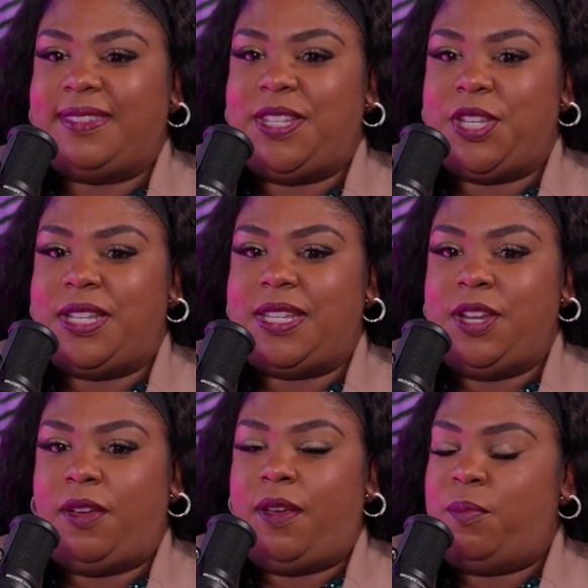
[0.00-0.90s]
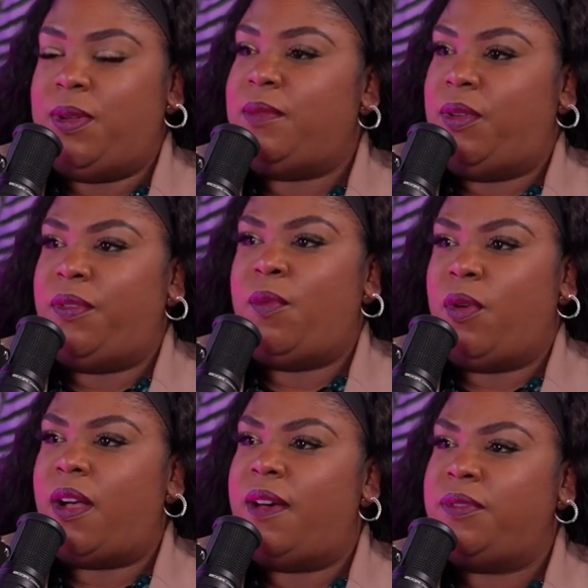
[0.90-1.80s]
just, helping them to feel
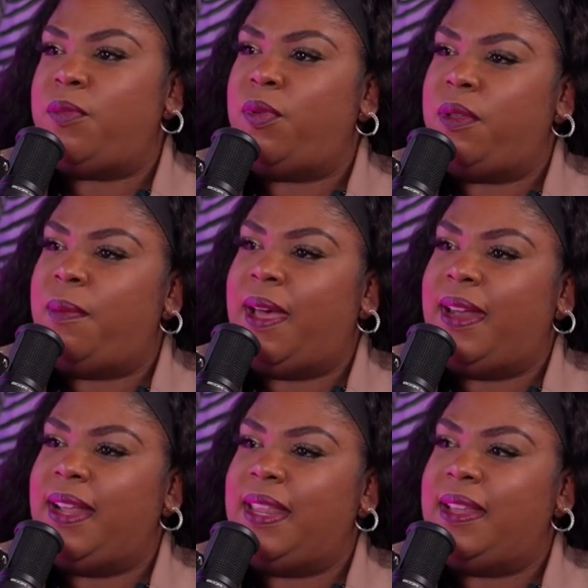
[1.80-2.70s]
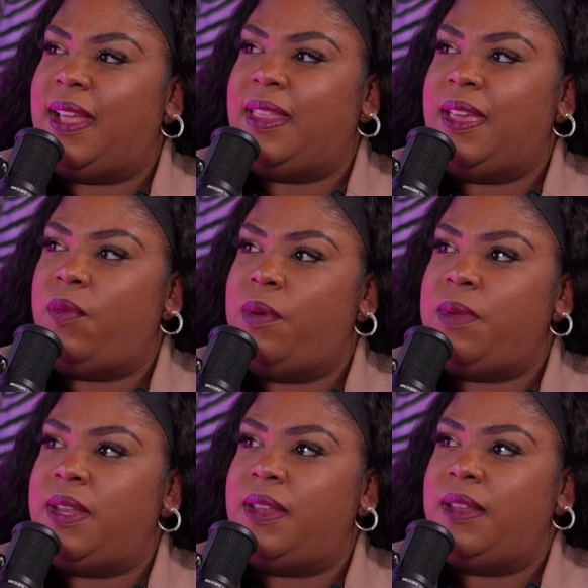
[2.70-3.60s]
more comfortable about it. I think
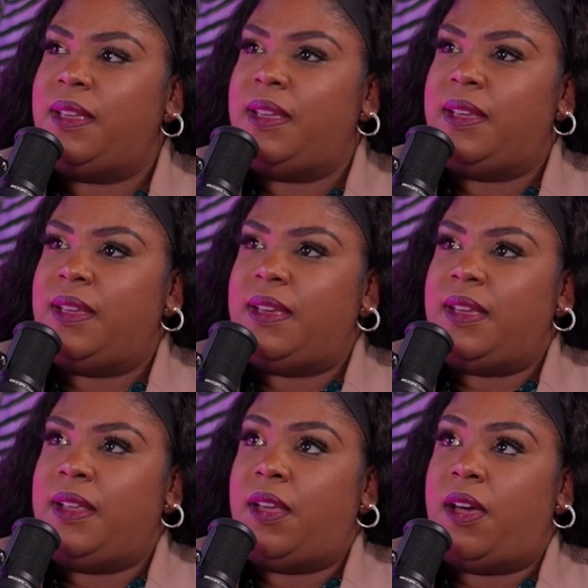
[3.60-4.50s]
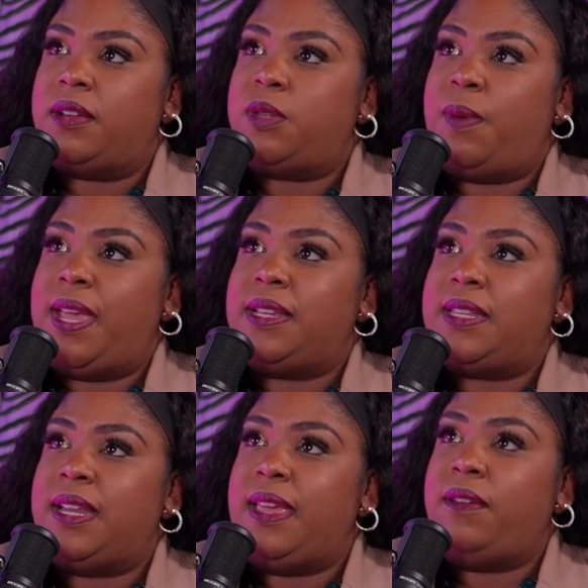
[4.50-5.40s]
women in our space,
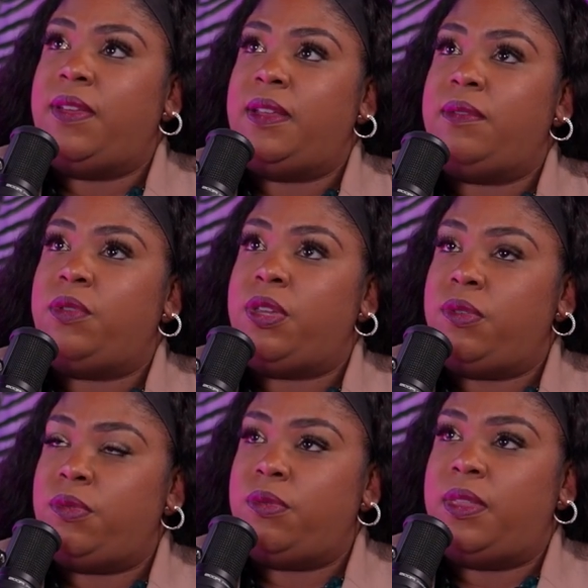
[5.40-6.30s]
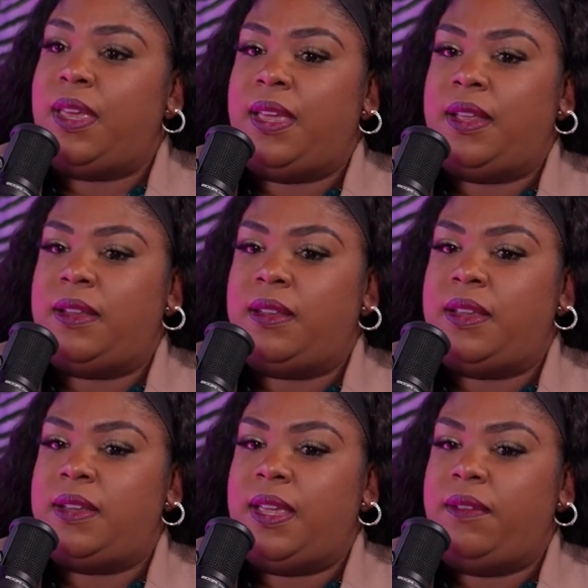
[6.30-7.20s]
and even youth and
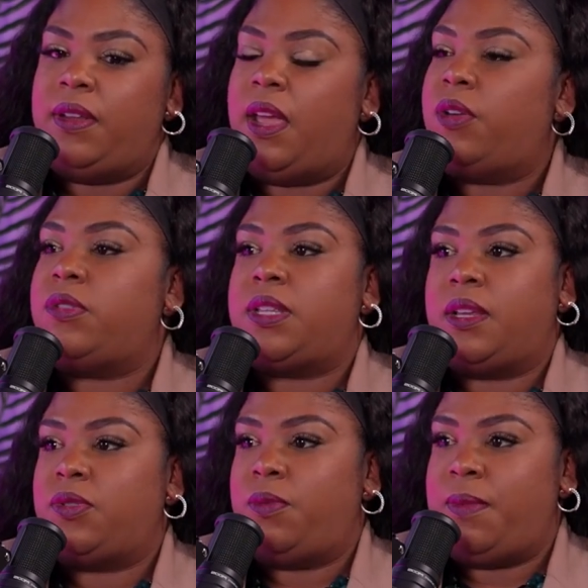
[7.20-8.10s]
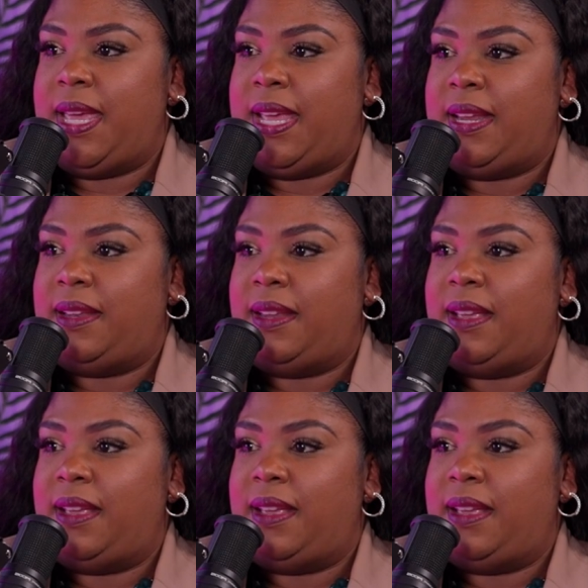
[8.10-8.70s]
even heterosexual men,